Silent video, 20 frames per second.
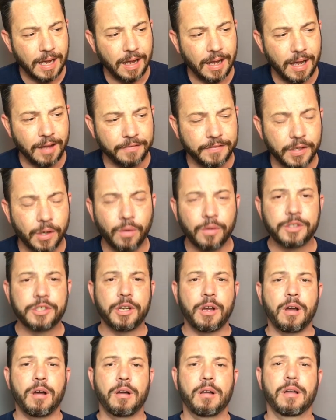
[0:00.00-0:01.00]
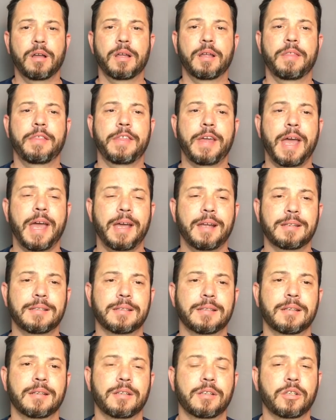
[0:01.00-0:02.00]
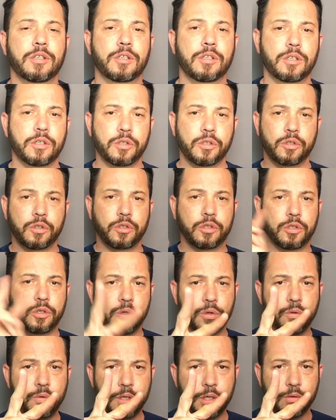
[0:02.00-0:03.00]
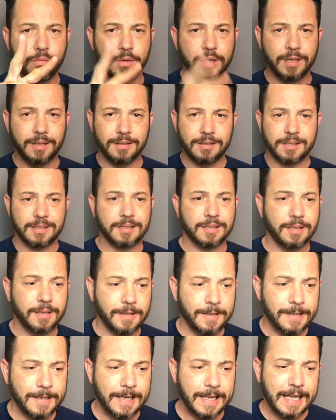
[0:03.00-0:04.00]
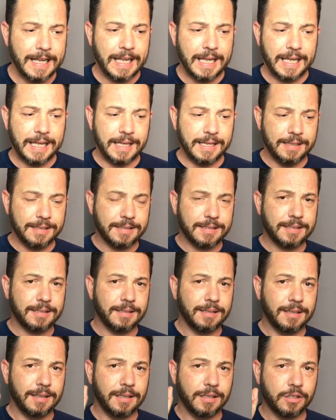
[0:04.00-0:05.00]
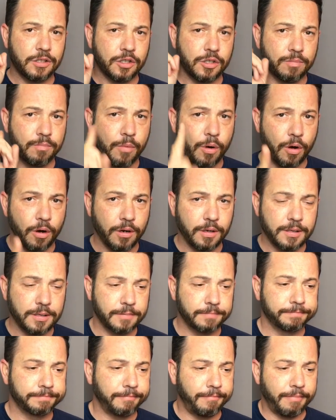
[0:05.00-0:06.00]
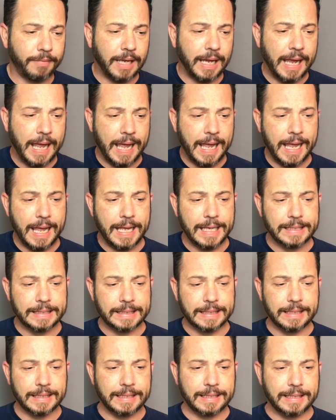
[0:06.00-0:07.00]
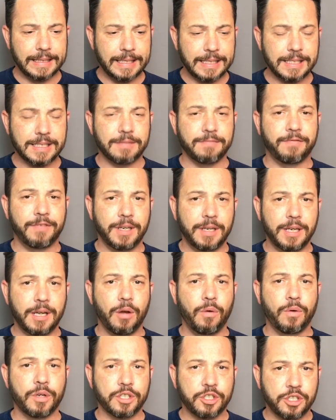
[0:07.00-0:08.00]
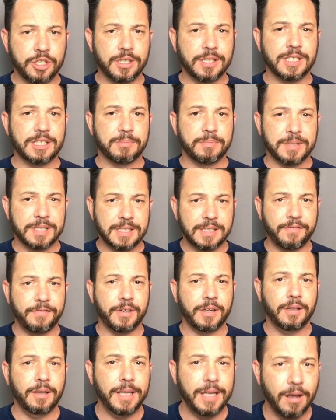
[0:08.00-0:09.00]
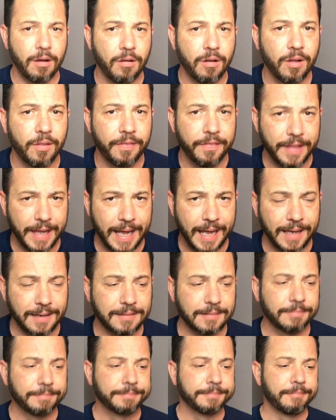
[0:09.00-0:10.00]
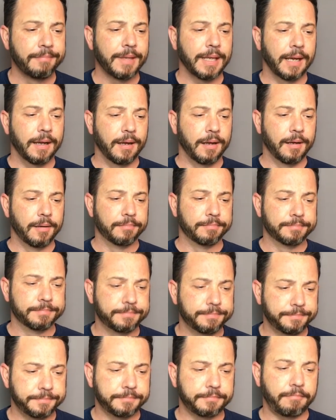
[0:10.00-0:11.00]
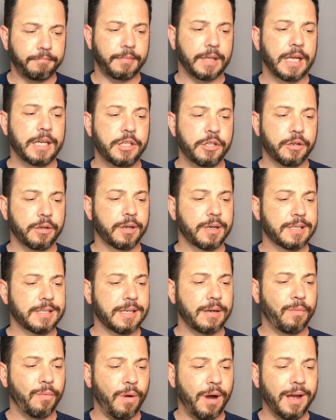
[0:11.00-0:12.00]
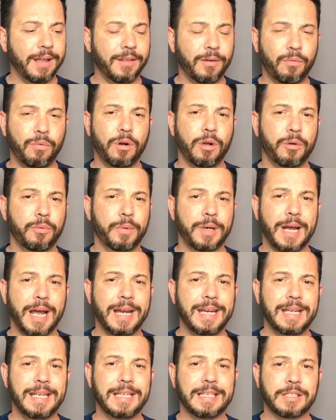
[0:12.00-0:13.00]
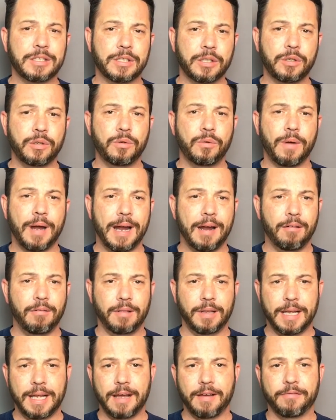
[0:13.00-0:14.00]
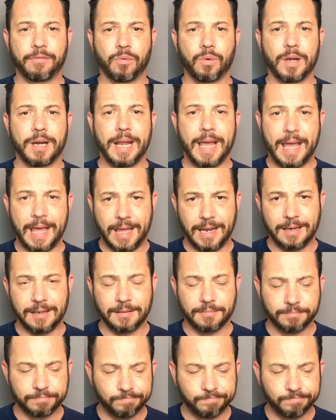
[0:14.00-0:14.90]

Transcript: I've told y'all that two units is smart, and this video is just specifically on that. Um, you're gonna say, why in the world would I need two? I only have one head.